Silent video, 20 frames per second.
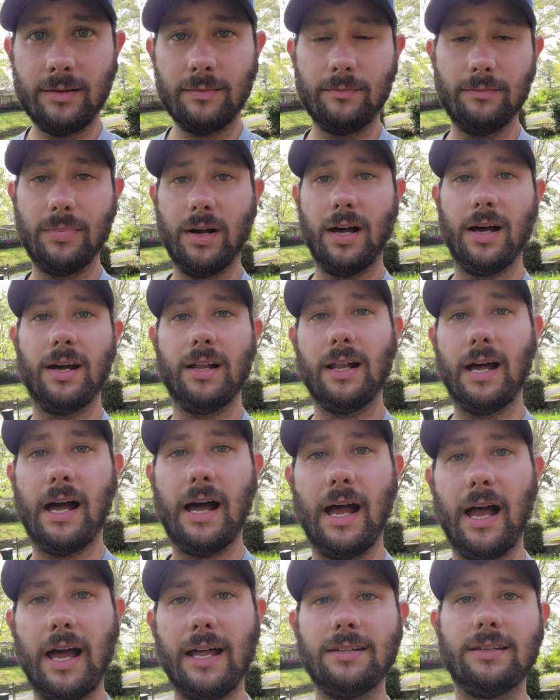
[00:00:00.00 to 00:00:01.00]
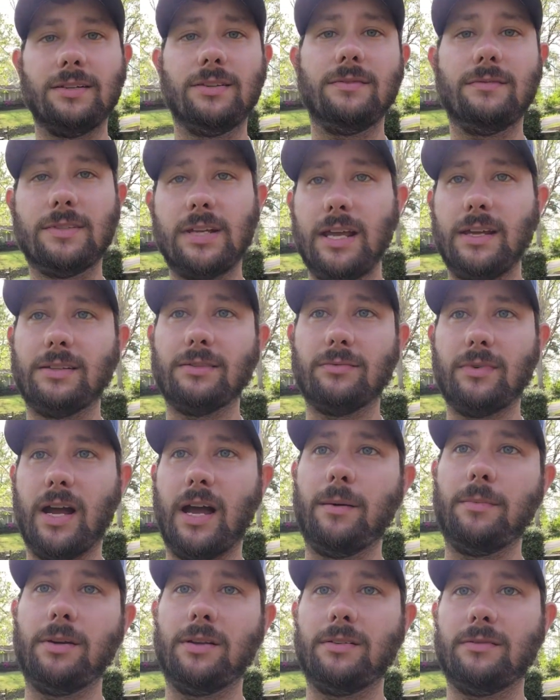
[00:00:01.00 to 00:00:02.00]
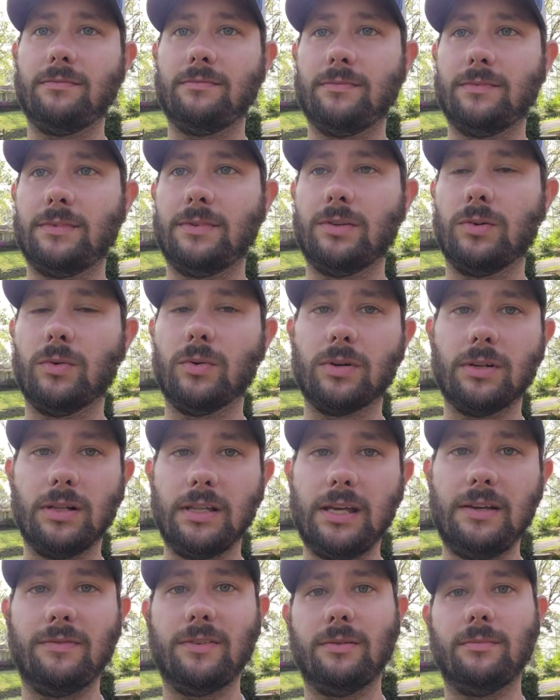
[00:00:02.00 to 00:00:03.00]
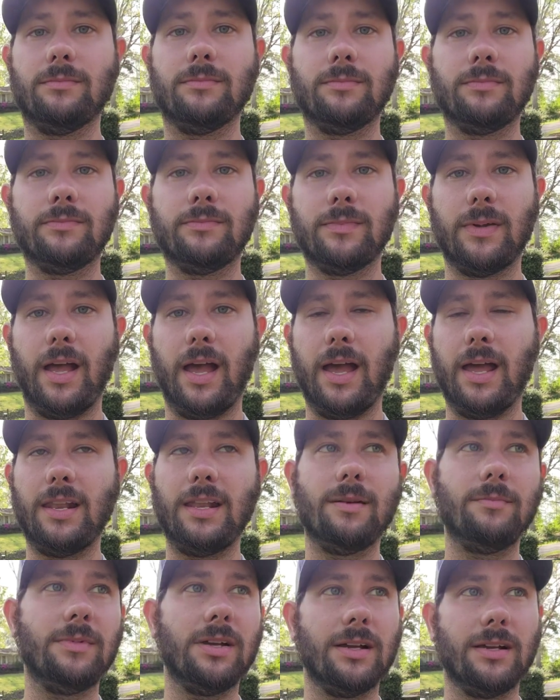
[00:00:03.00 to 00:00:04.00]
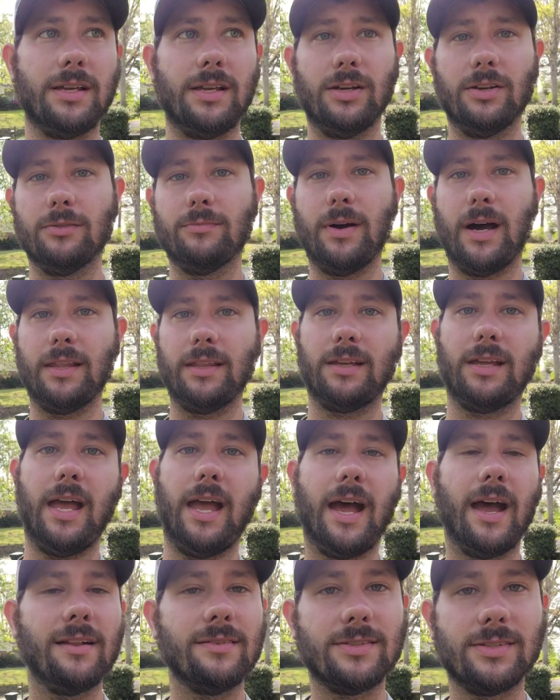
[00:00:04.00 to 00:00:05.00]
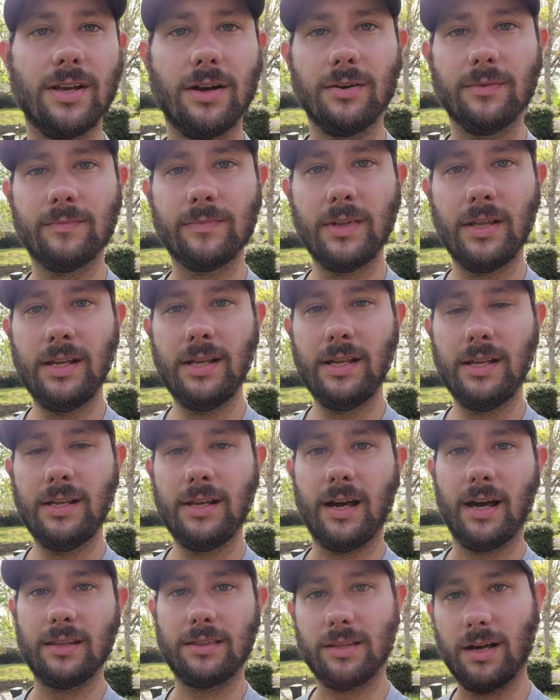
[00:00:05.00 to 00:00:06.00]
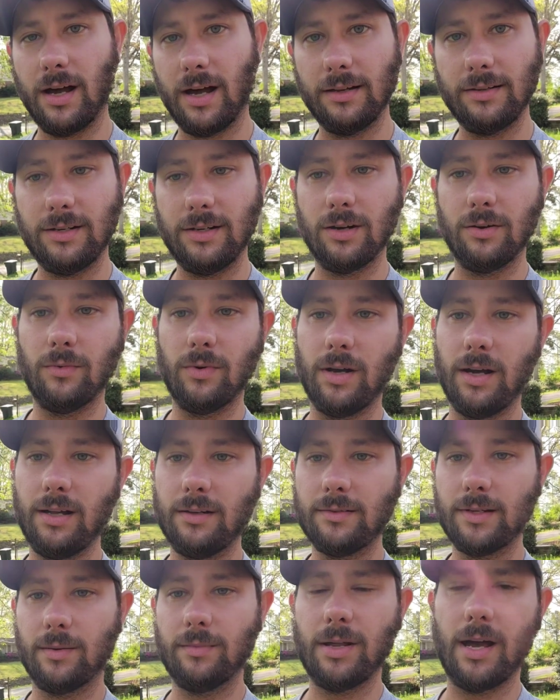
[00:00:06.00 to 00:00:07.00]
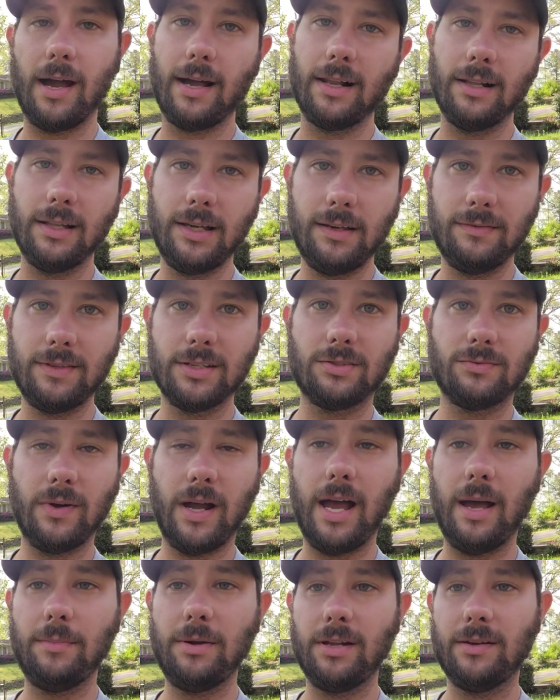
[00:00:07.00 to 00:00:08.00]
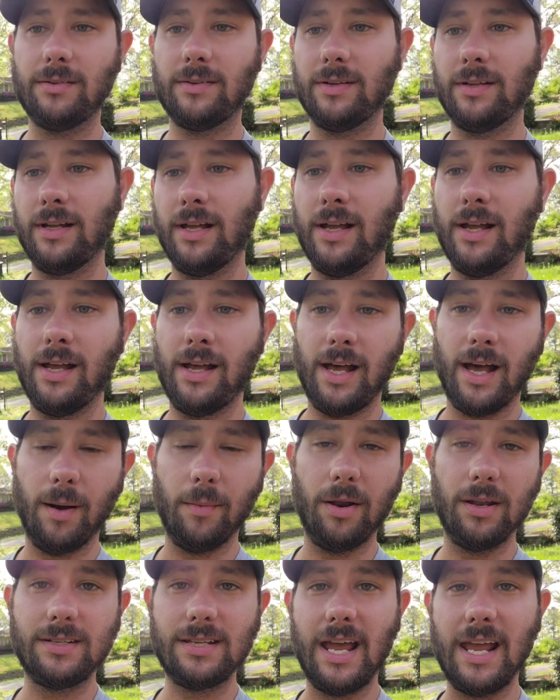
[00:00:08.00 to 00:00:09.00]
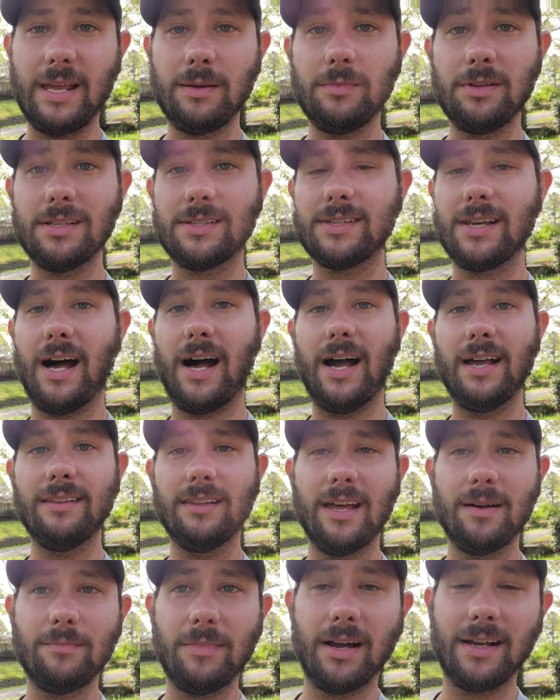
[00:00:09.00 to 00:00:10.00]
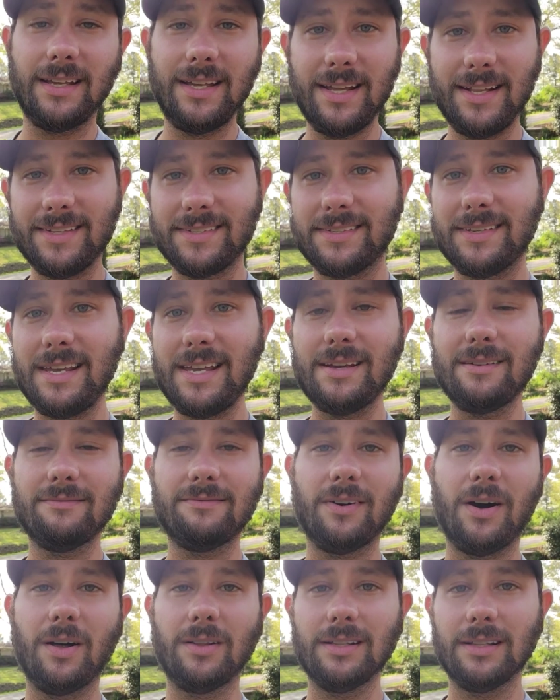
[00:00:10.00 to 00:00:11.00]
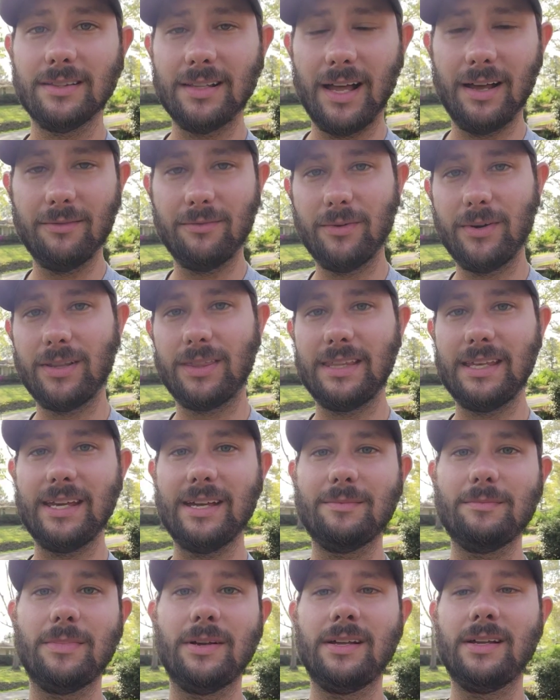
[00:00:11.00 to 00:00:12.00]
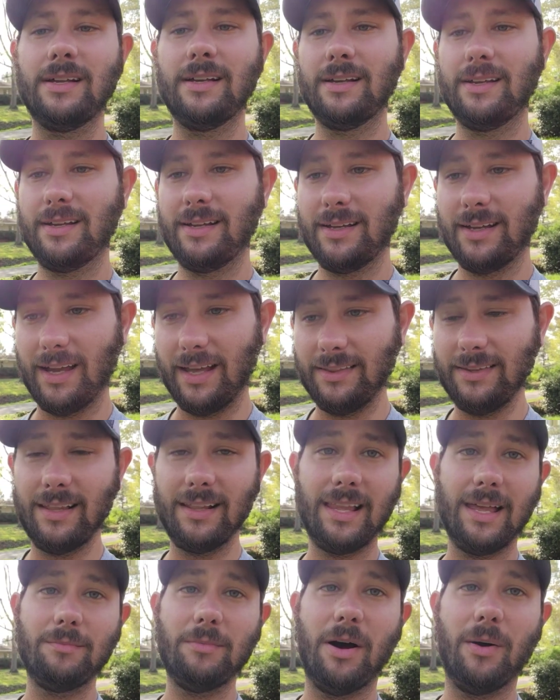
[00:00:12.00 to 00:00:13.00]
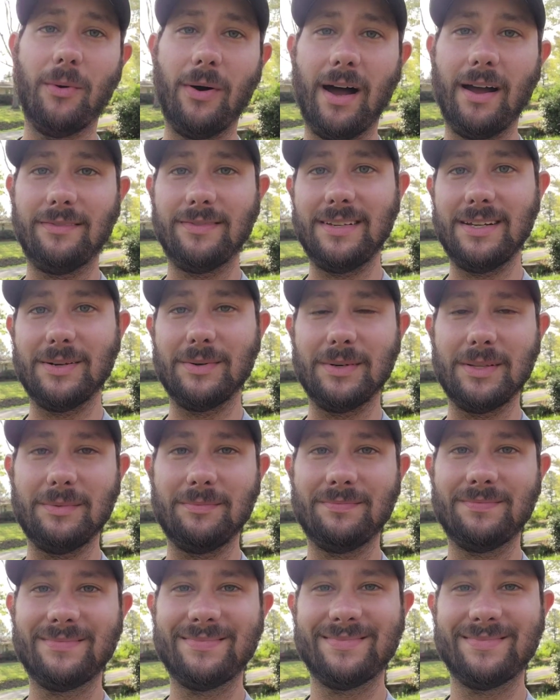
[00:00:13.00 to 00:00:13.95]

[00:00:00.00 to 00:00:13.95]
but I had to take the rabbit or leave him and him get killed by the cat. So I thought, you know what? I'm not going to leave this rabbit. I'm going to take him inside, let my kids see him, fall in love with him, and then let my wife deal with him.